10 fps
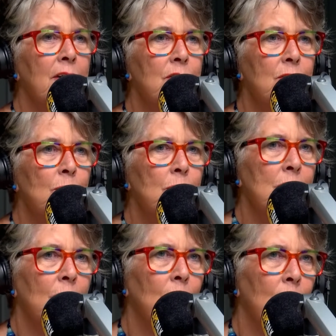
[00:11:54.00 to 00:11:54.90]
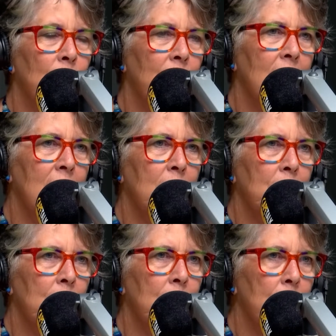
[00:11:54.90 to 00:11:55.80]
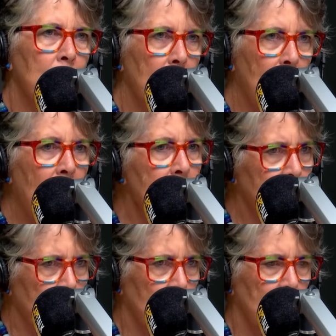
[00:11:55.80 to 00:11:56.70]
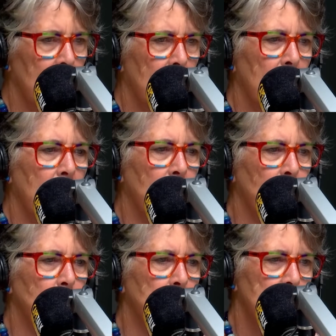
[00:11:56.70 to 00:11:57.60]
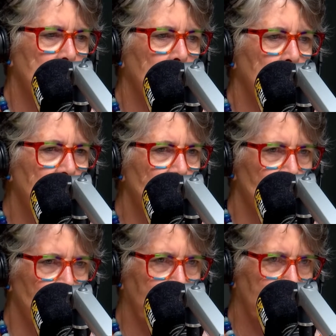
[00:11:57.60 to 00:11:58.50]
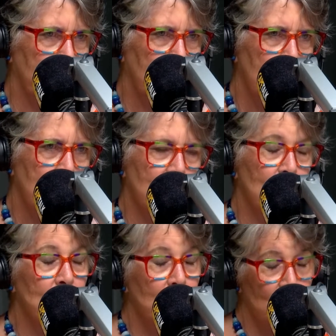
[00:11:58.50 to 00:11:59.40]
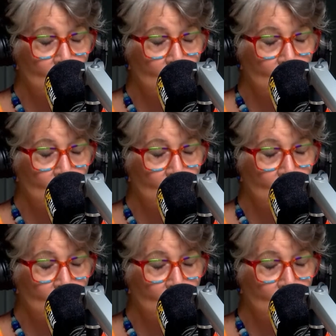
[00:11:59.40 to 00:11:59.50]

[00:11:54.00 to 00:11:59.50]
And she's also the Ivy Group's pastry chef. So she's a